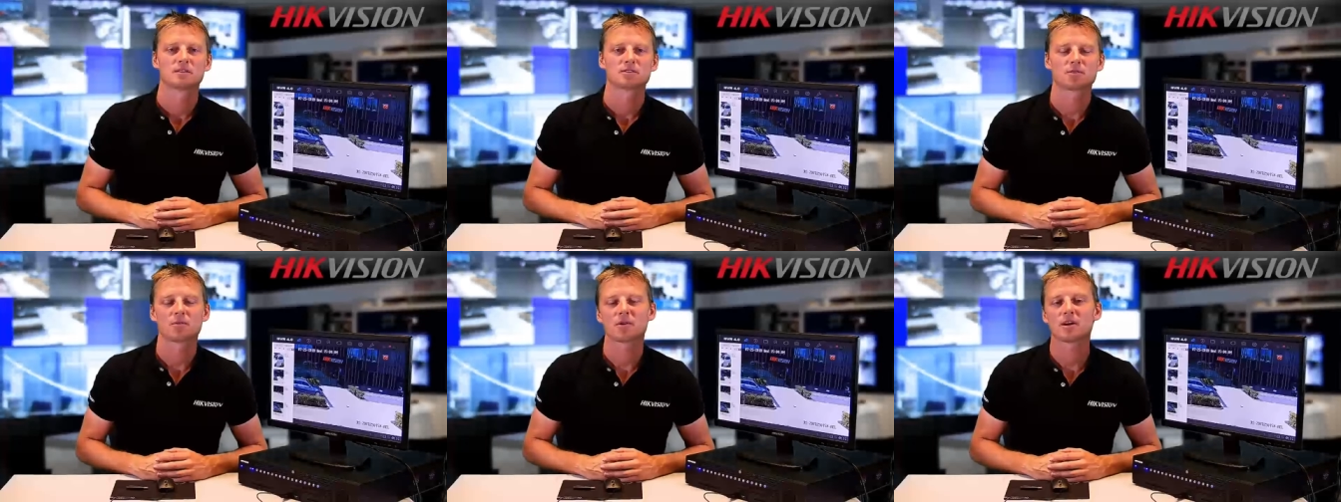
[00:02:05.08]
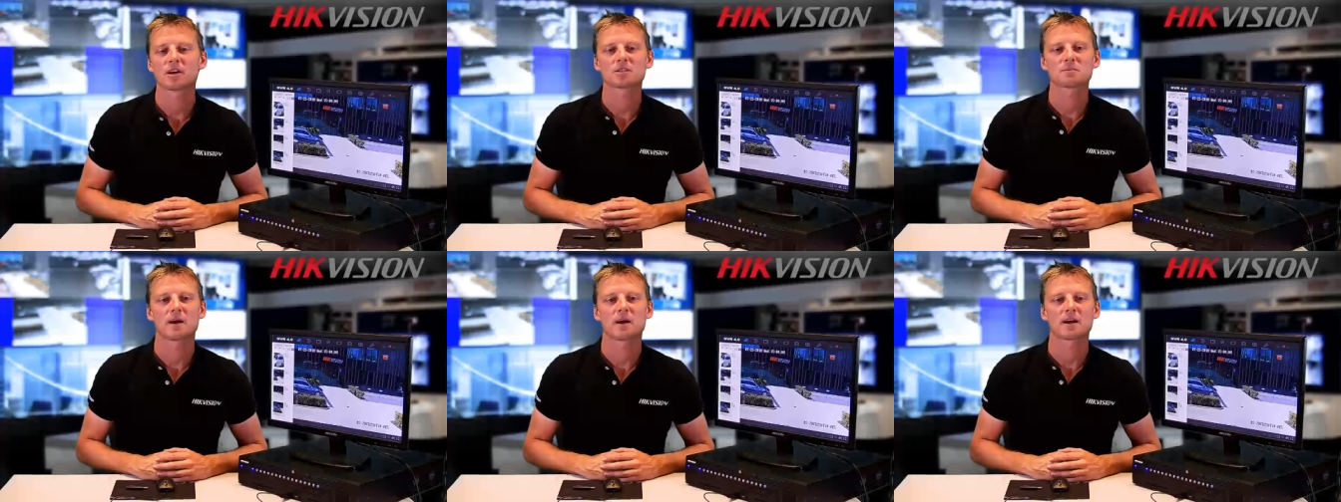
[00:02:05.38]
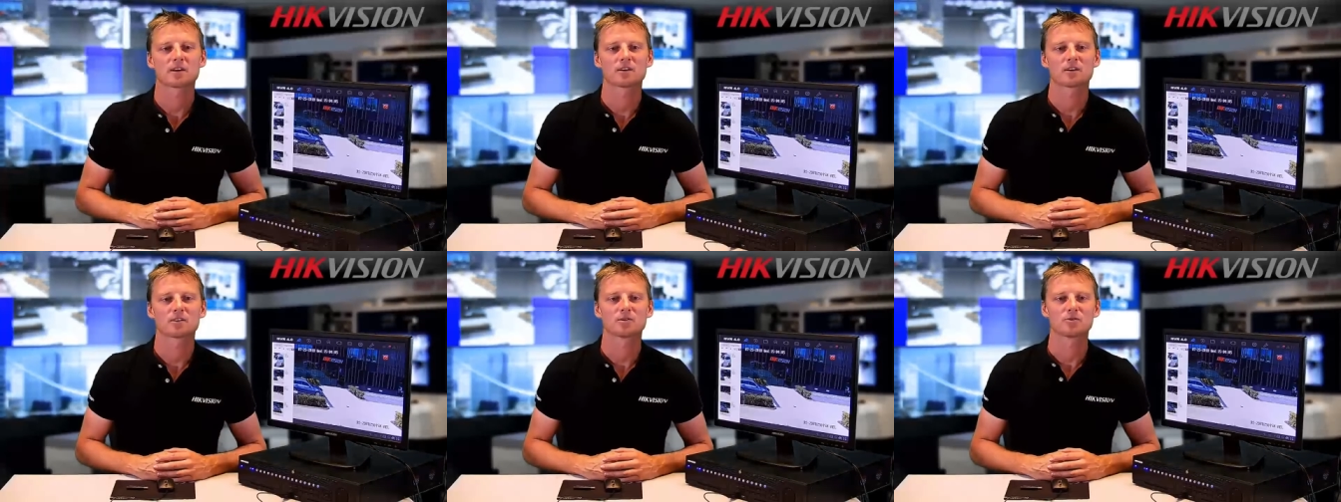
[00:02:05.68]
So here's
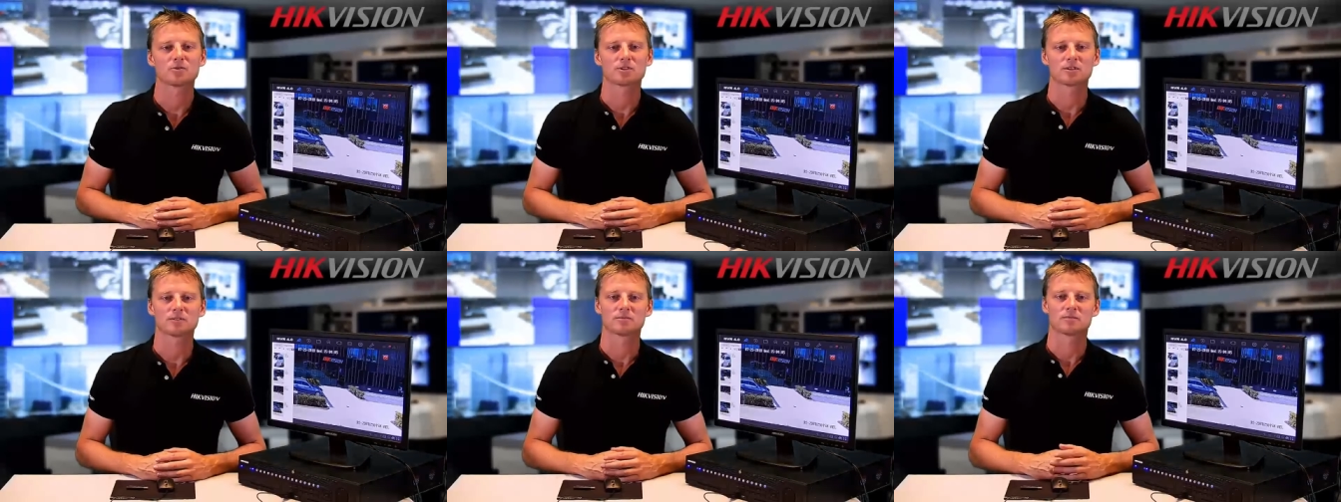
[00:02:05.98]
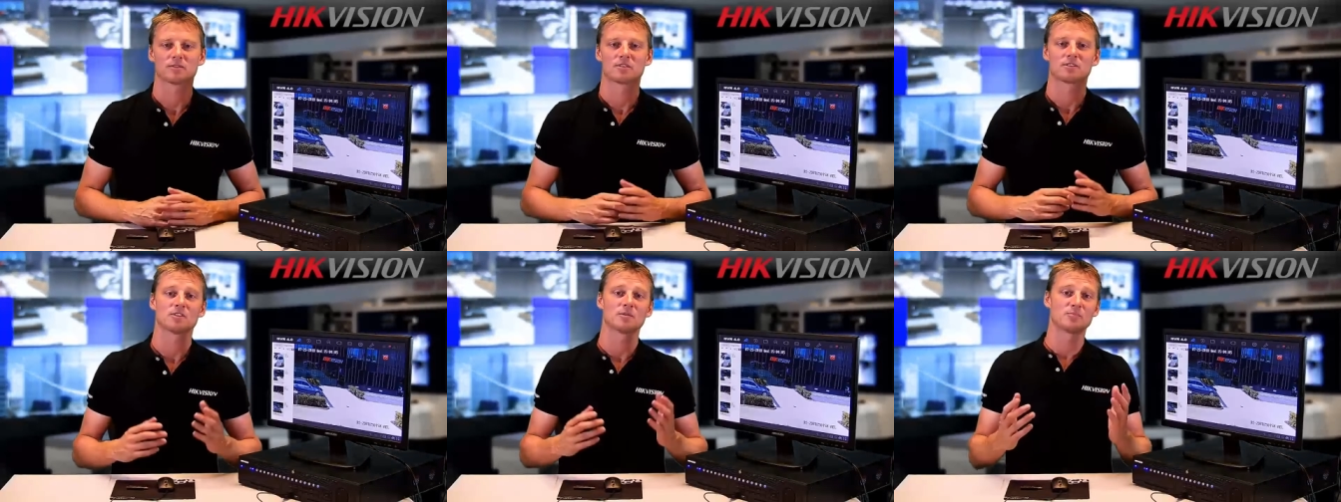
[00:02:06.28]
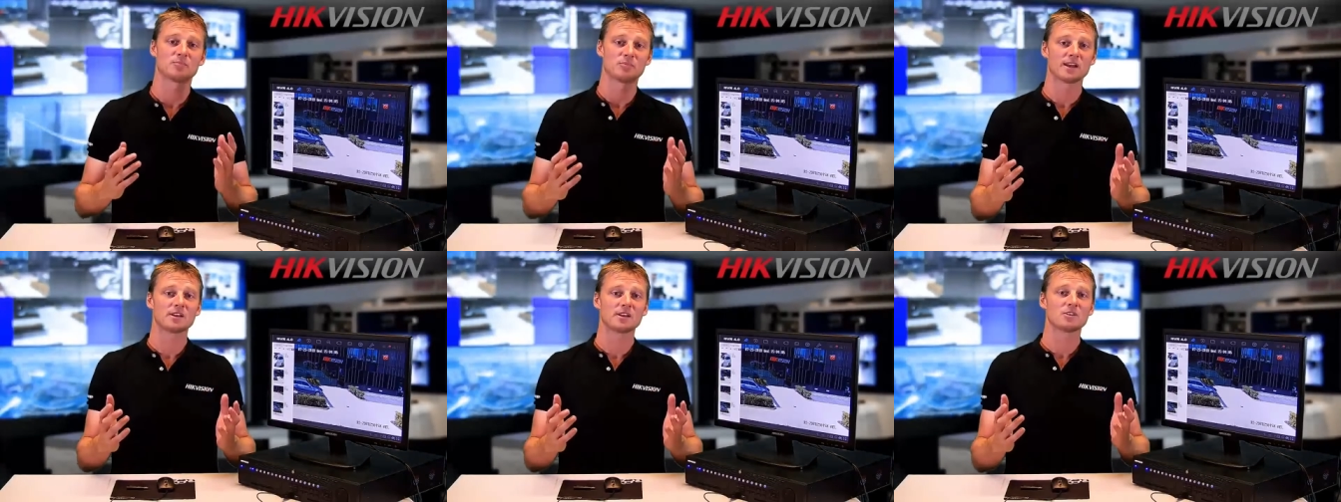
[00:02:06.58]
my conclusion.
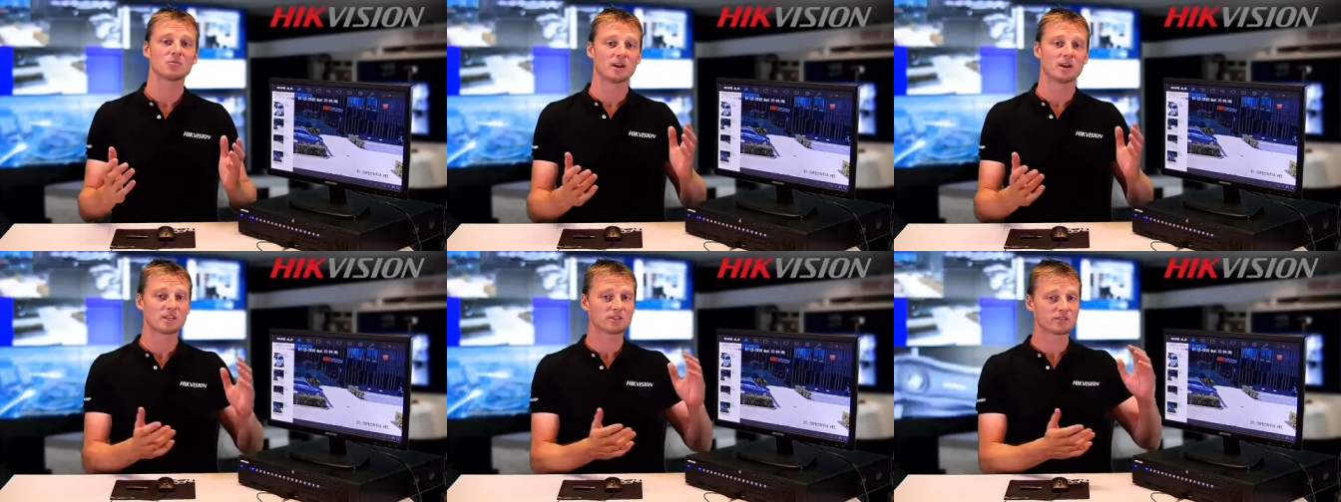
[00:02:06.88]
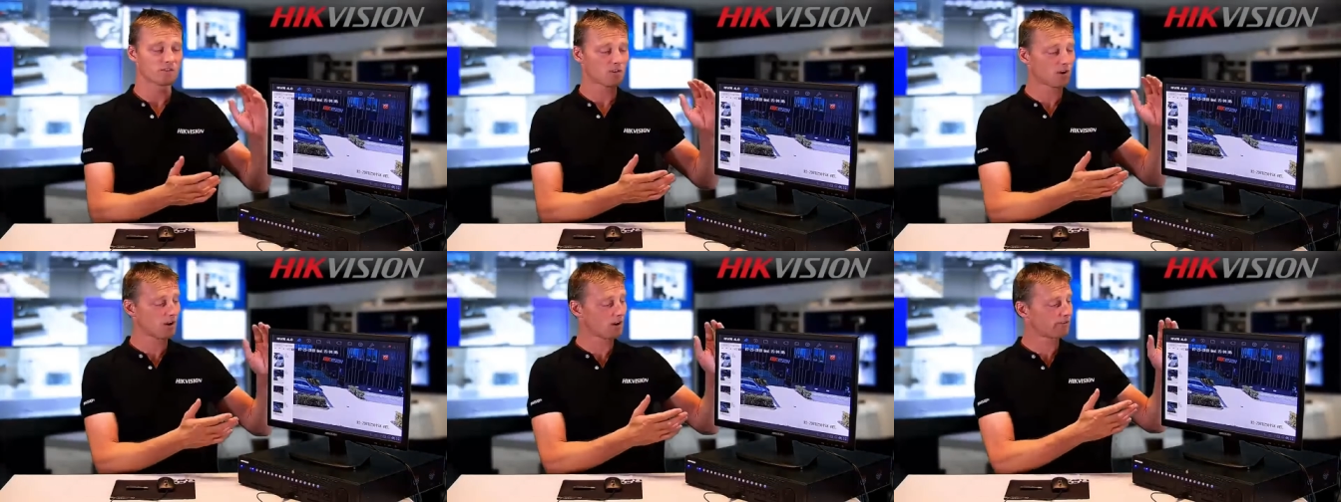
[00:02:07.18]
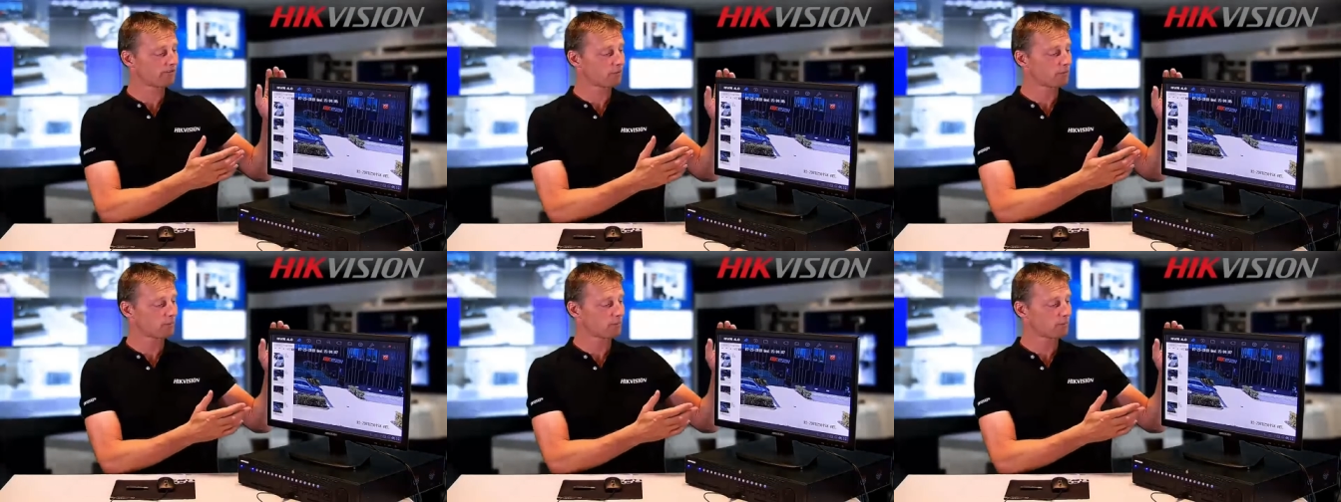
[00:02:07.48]
The brand new HVR